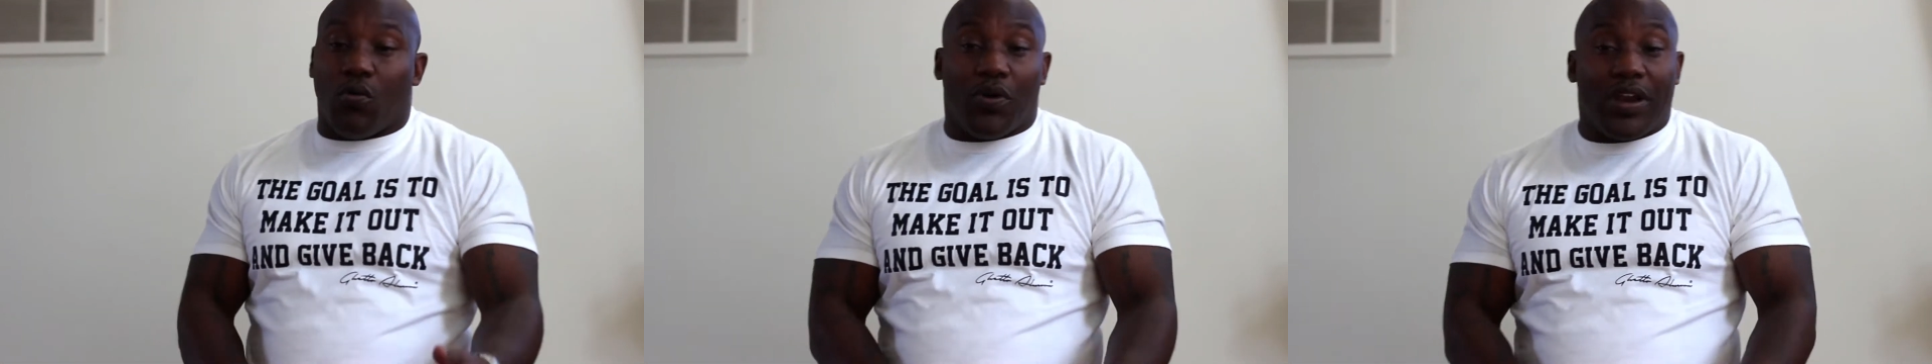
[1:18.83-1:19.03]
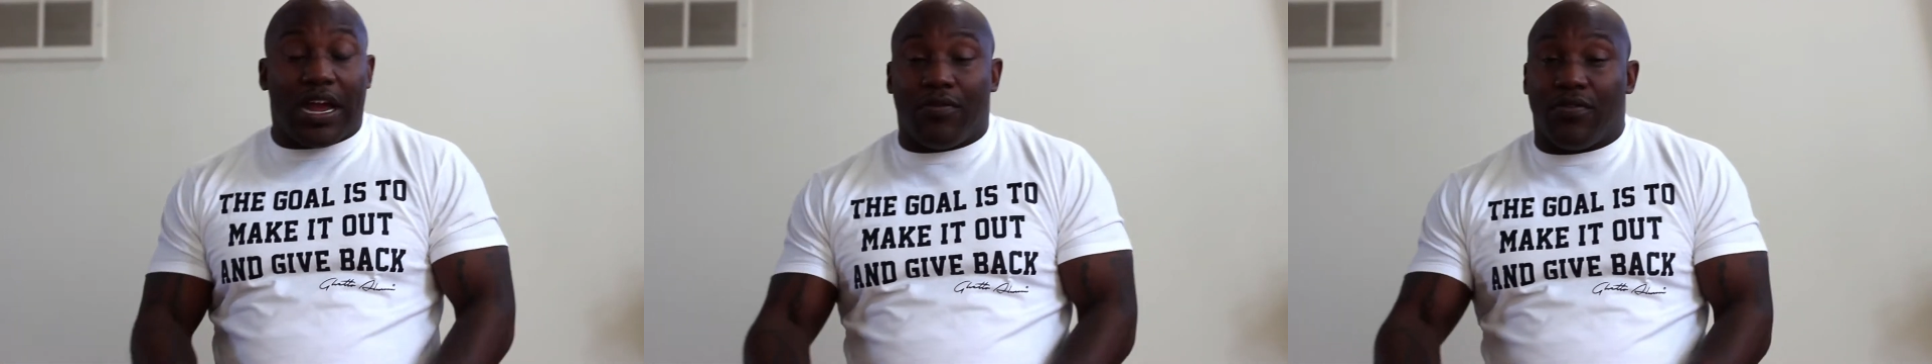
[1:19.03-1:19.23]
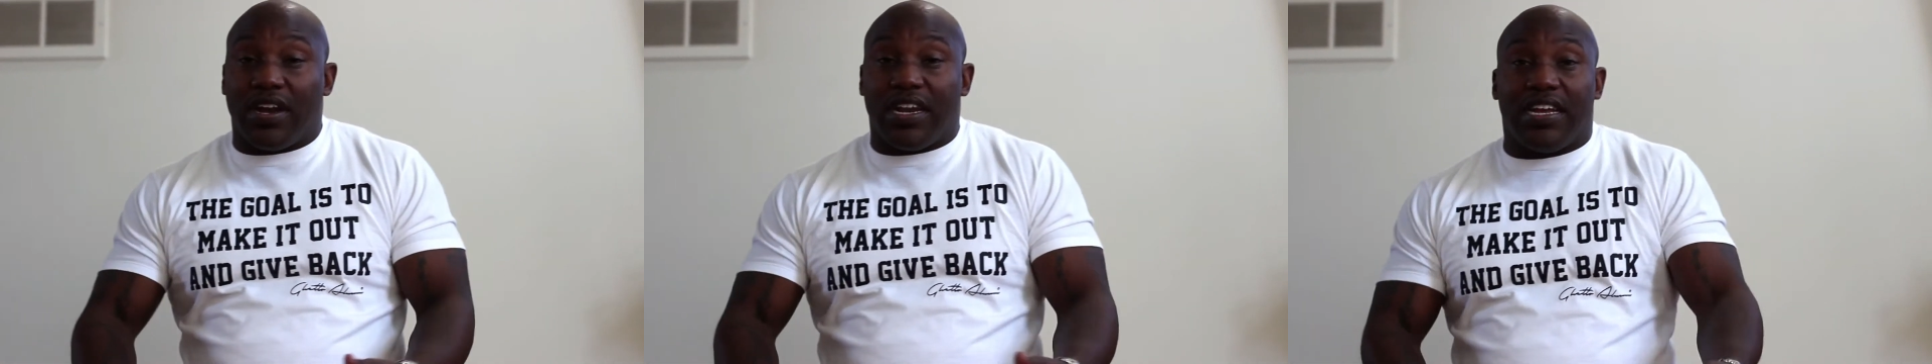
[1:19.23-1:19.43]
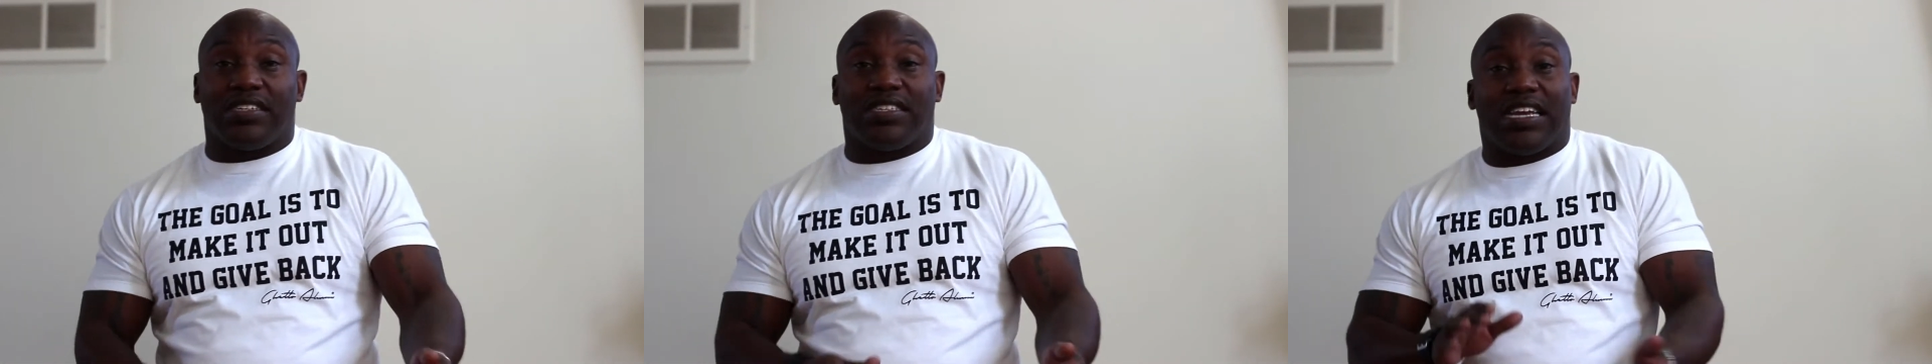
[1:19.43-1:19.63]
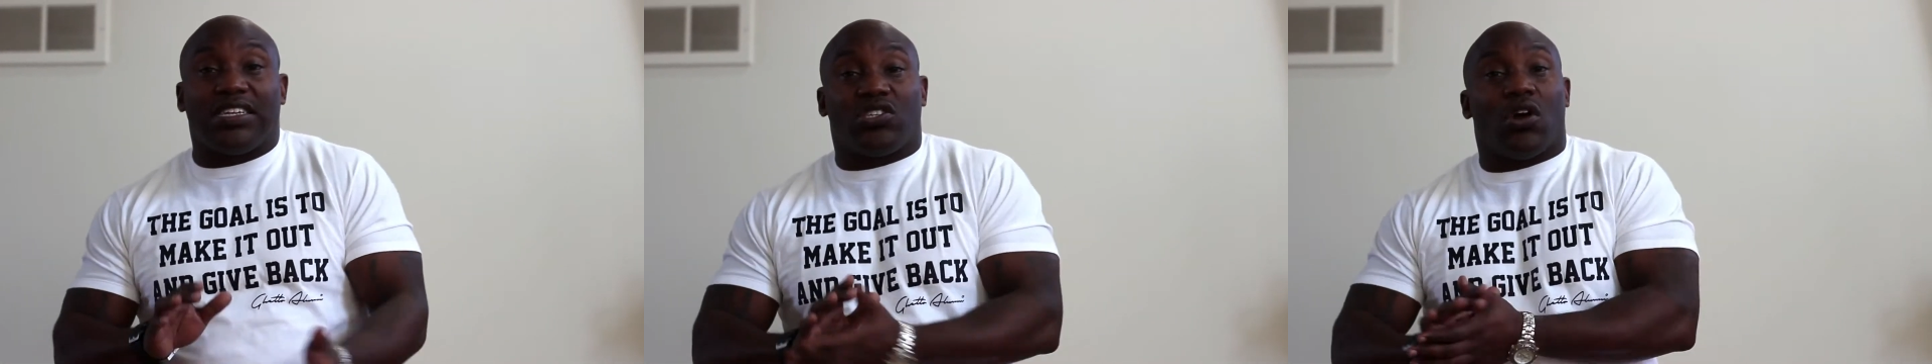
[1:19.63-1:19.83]
whatever it
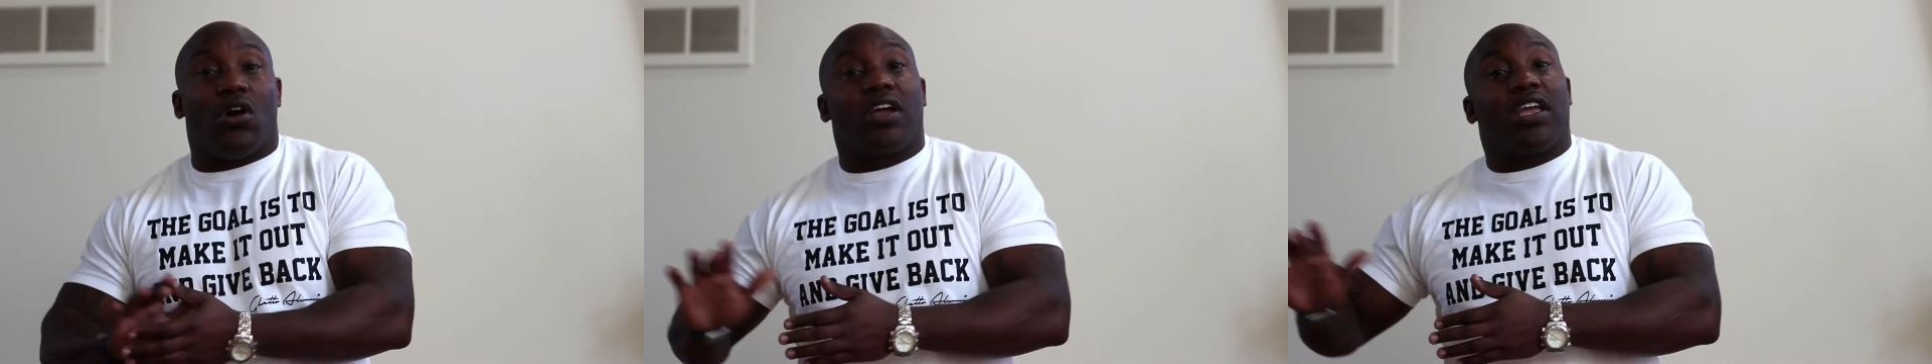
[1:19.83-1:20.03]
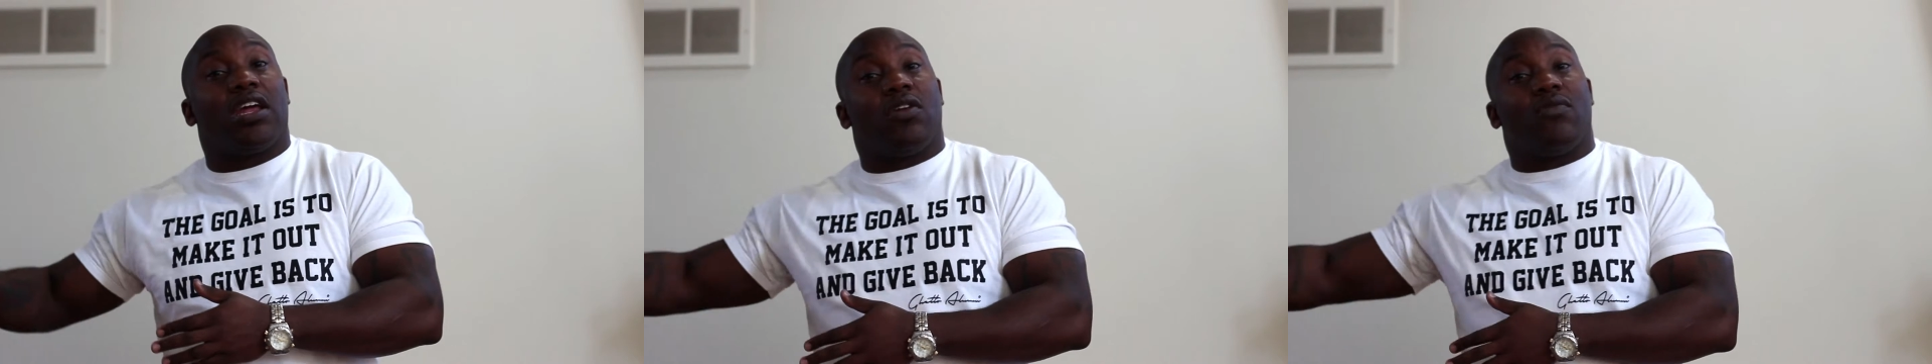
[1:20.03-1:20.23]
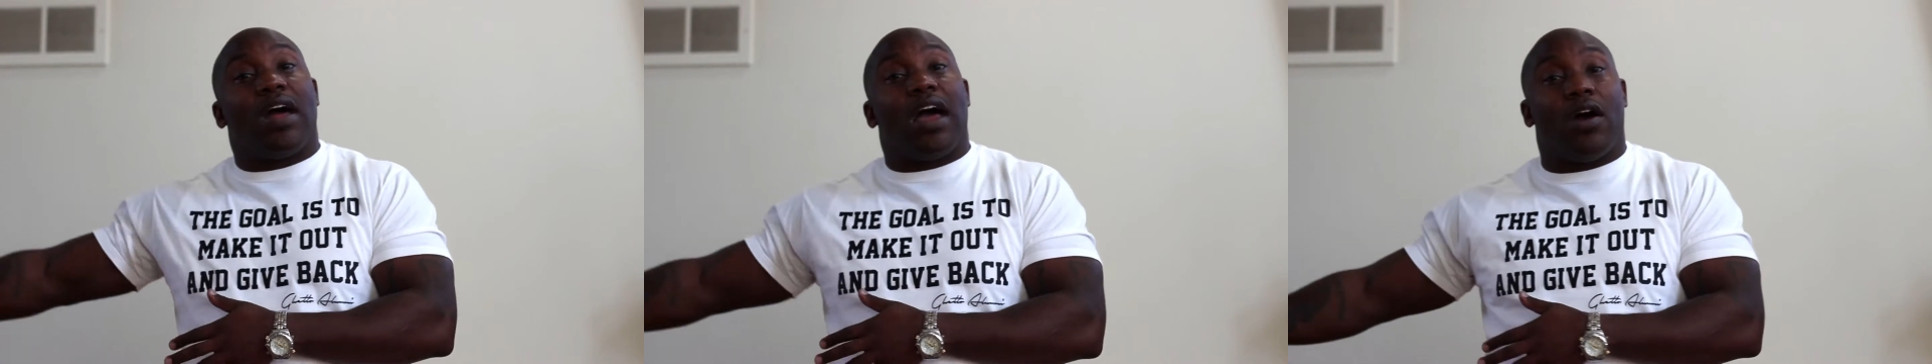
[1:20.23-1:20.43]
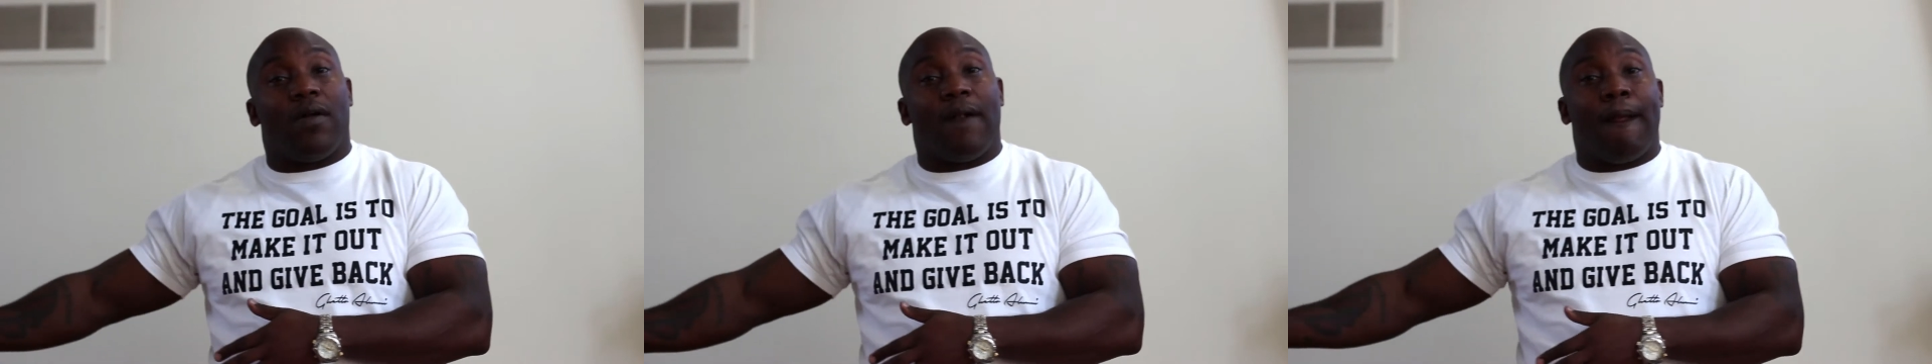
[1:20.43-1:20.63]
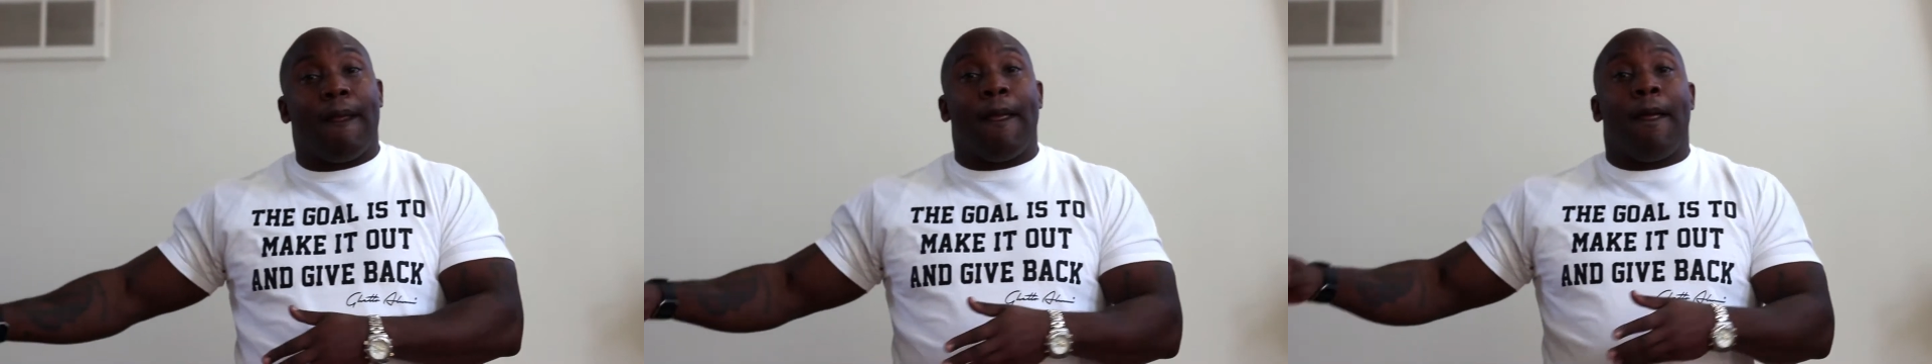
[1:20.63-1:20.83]
is that y'all get around.